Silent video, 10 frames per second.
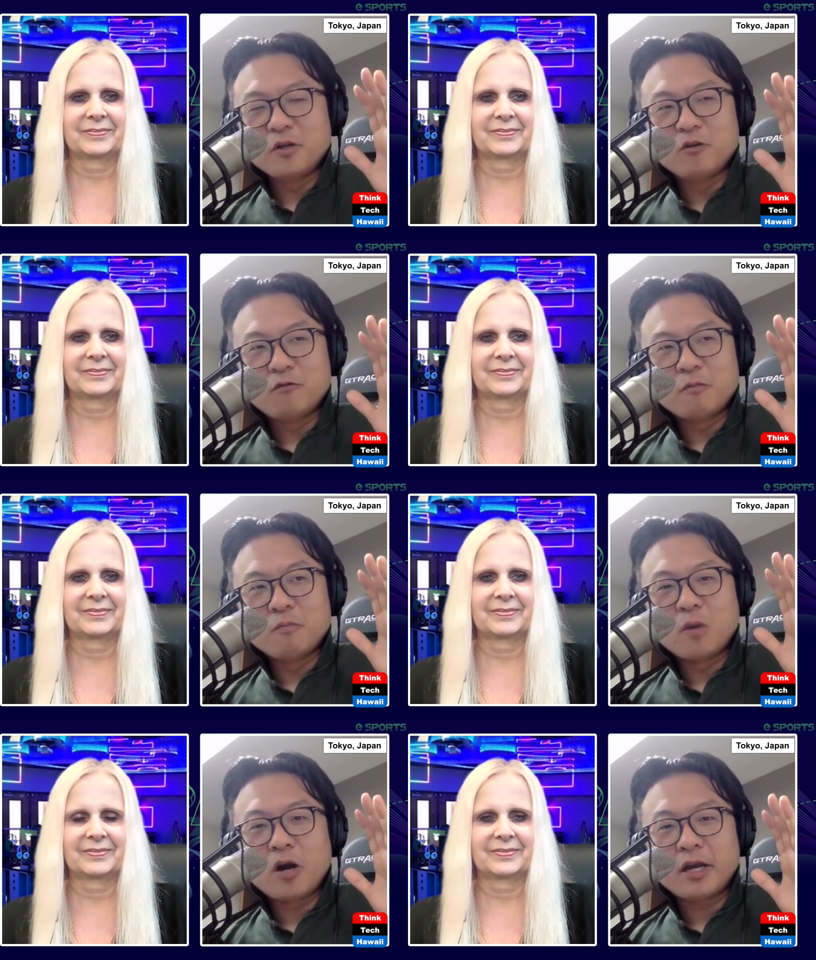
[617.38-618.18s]
Speaker 1: you know, from
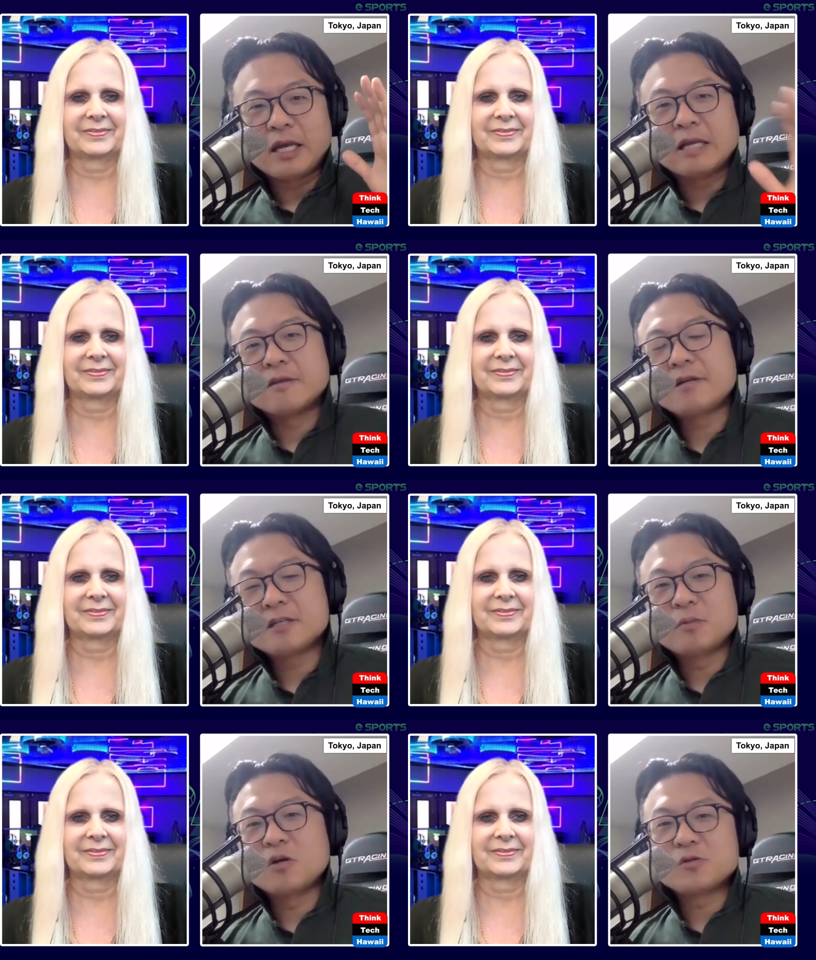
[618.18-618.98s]
market analytics,
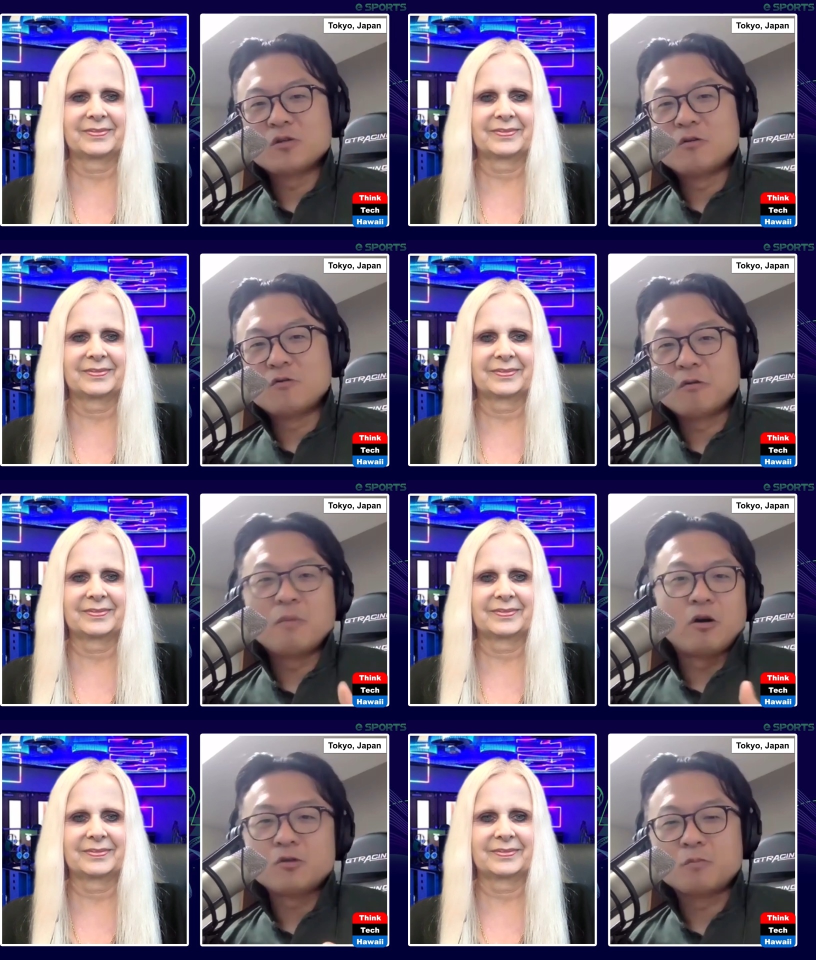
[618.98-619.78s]
but also from my
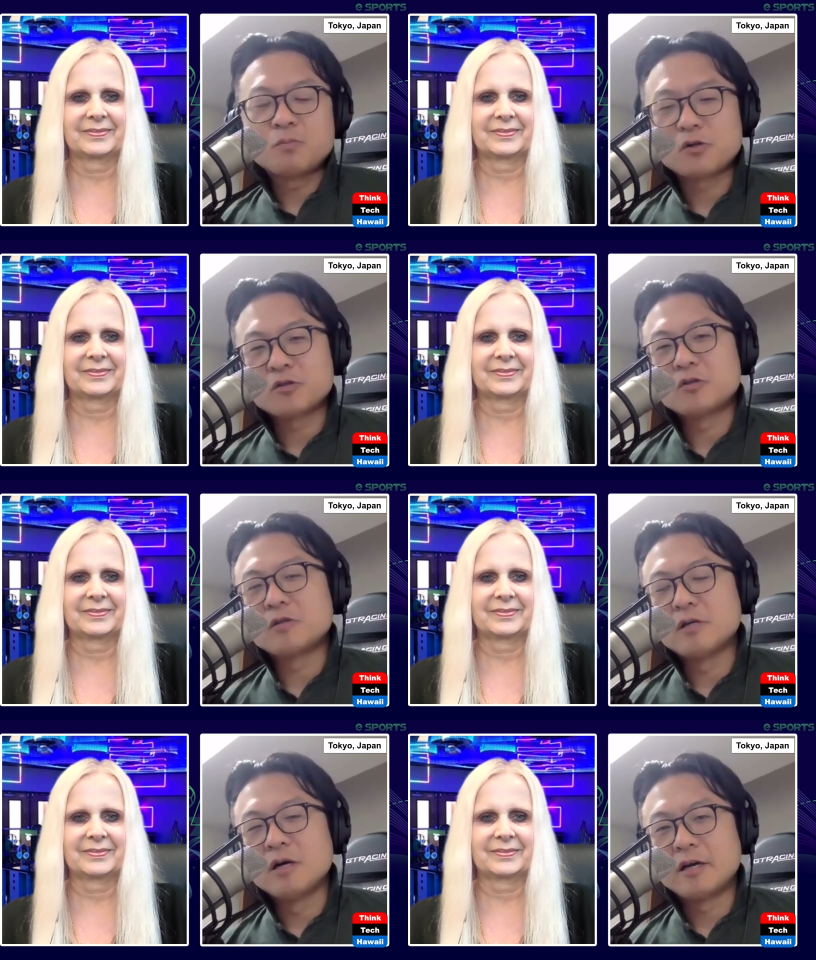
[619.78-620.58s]
also personal
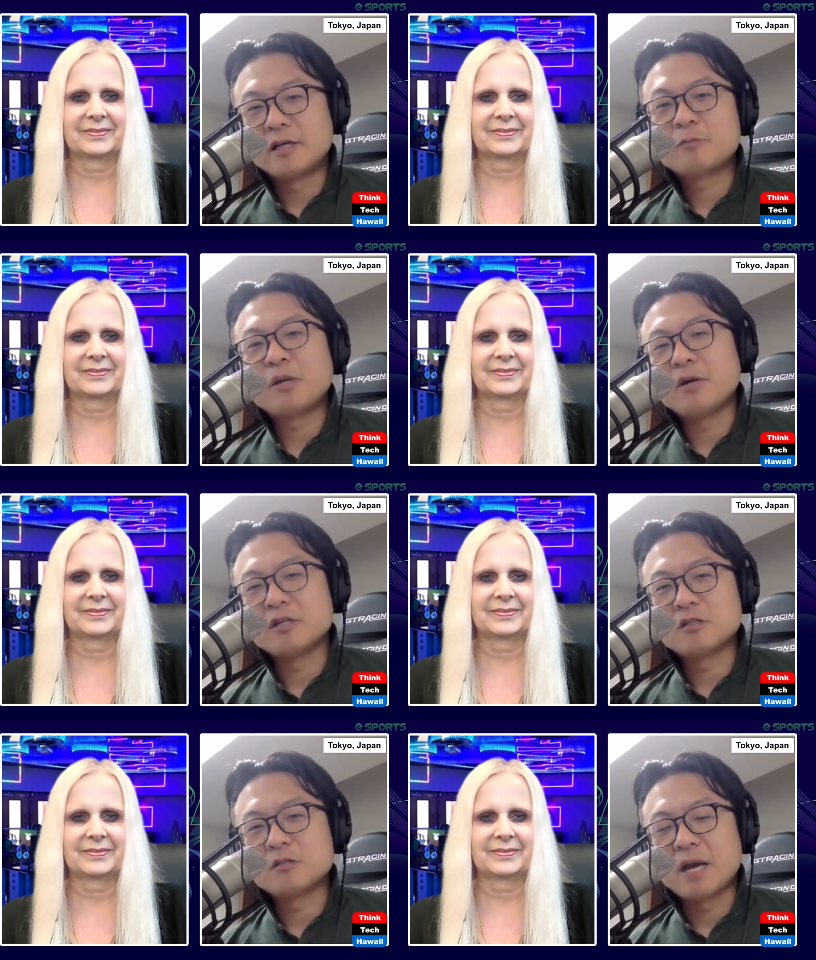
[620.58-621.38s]

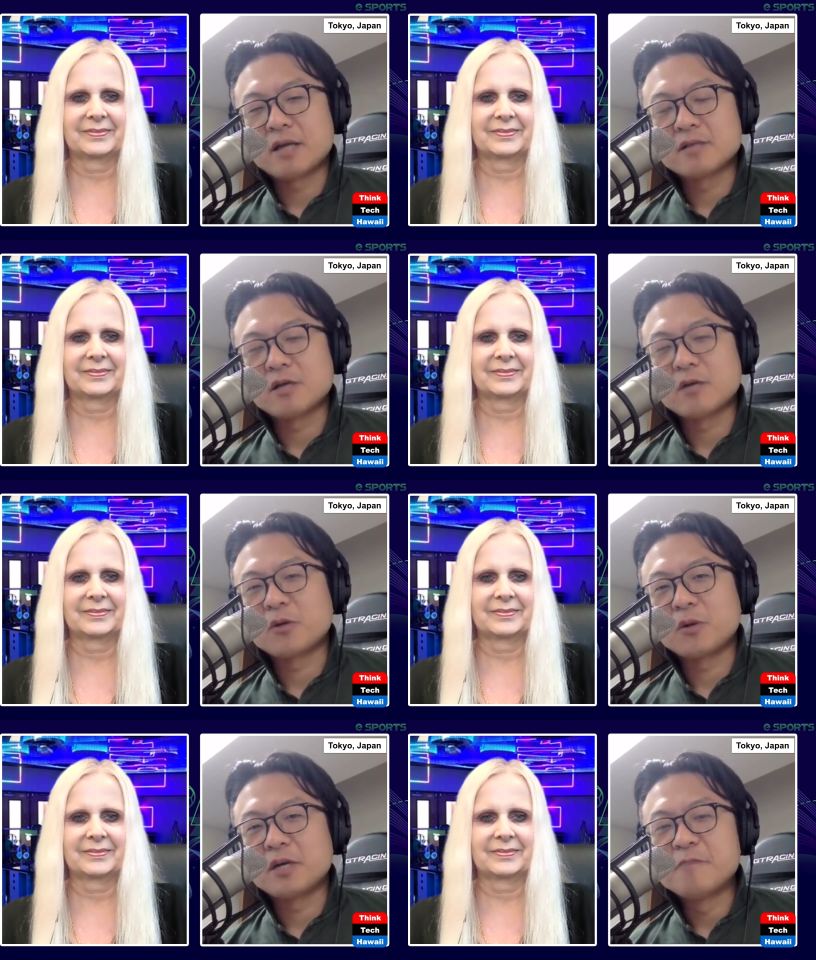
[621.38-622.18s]
experience back in South
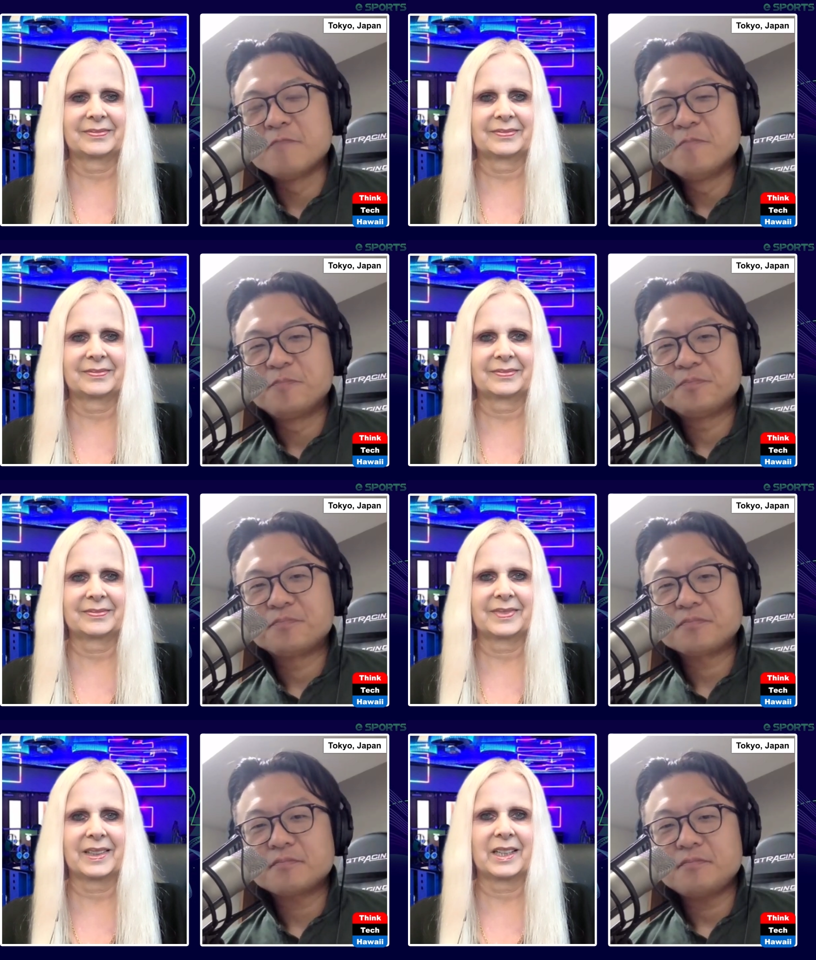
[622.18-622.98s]
Korea.
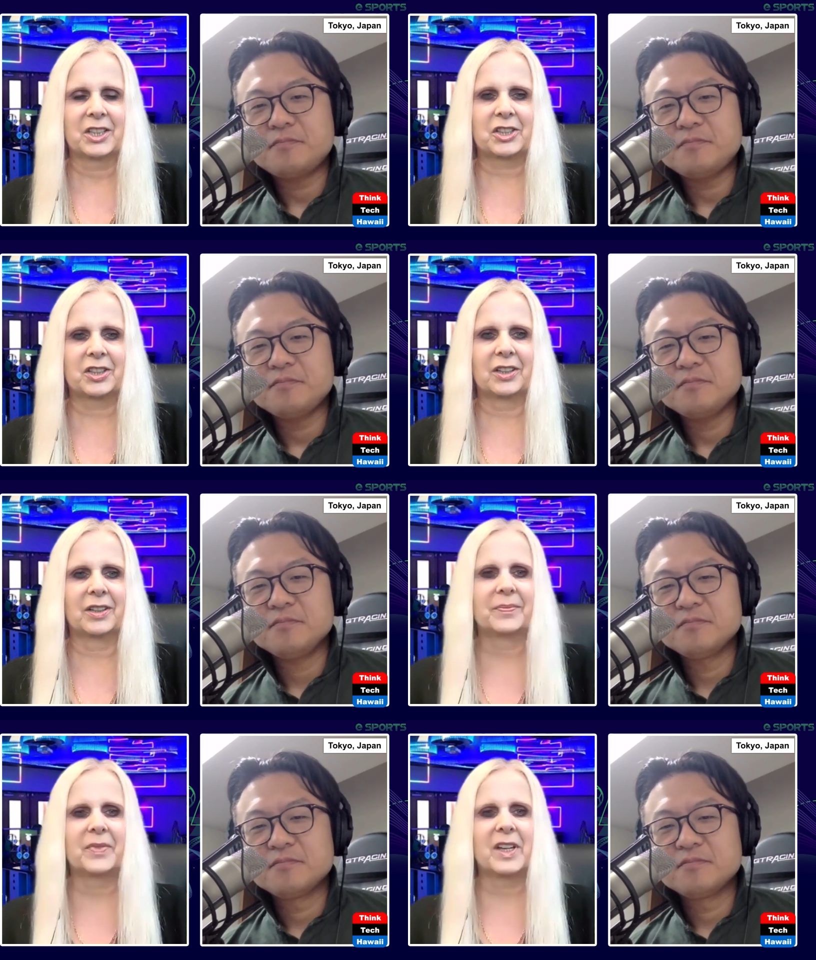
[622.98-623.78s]

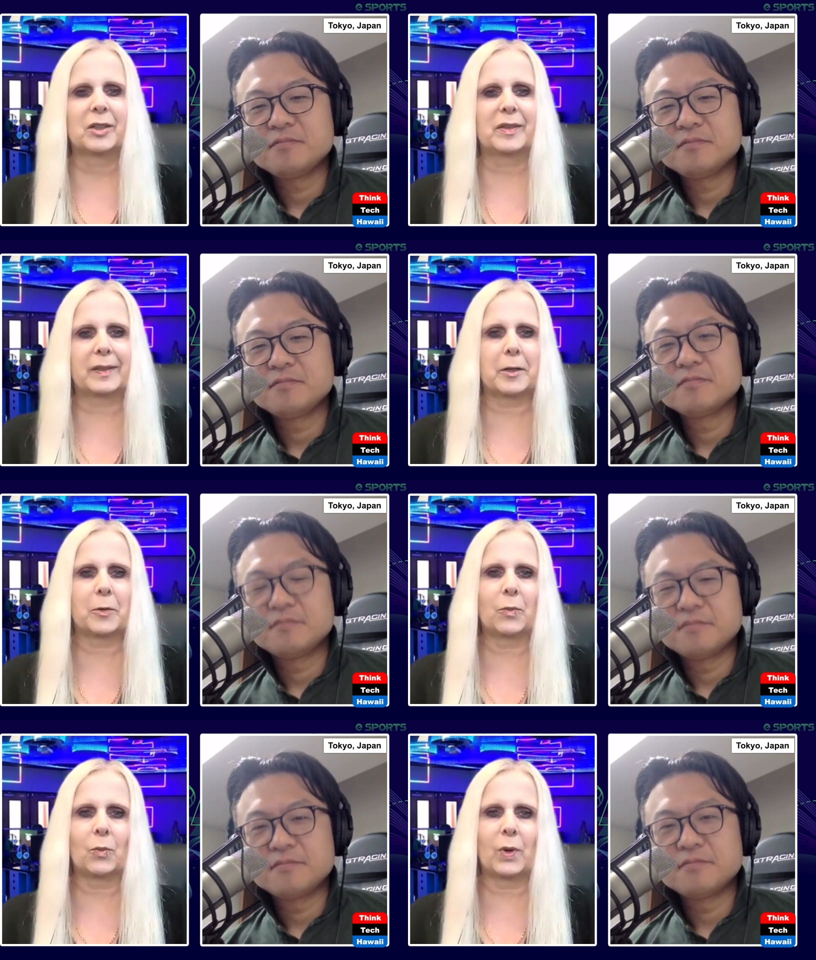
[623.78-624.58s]
Speaker 2: Sure.
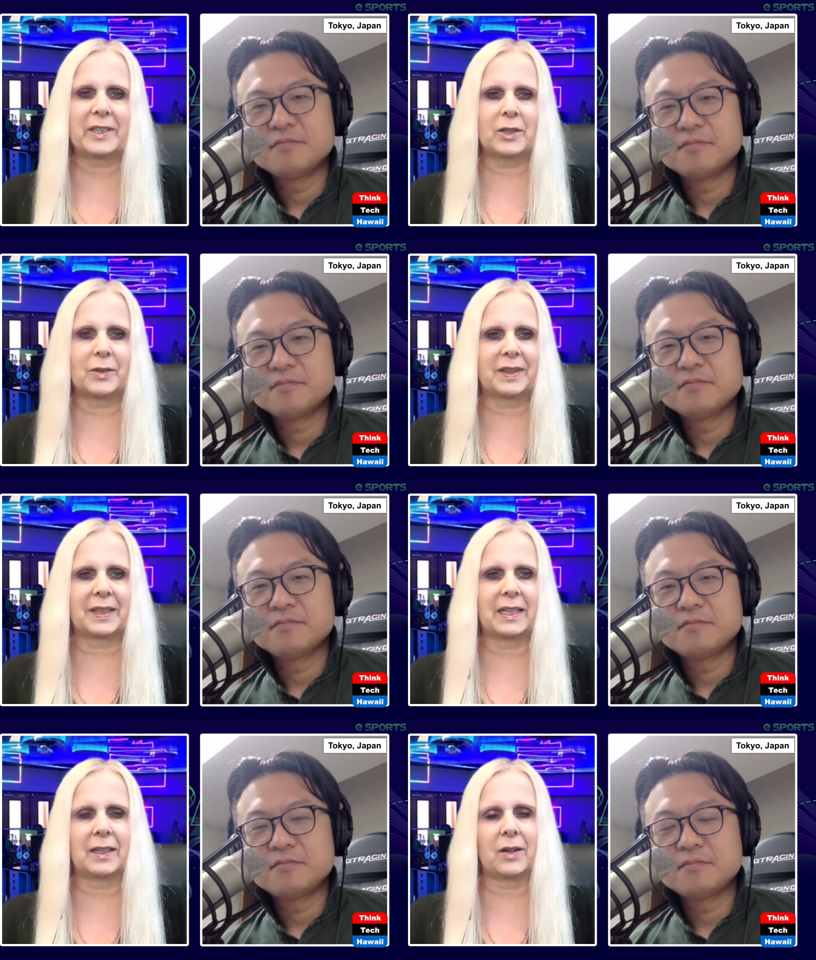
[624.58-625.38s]
So what do you
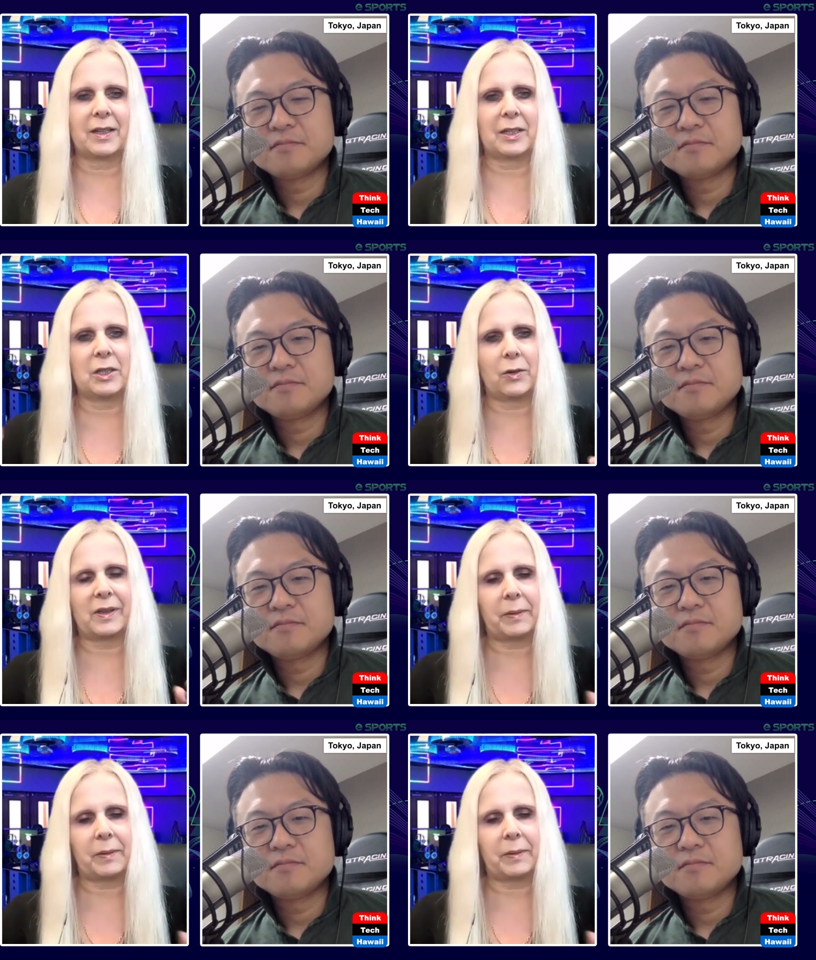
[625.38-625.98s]
think, you know, it's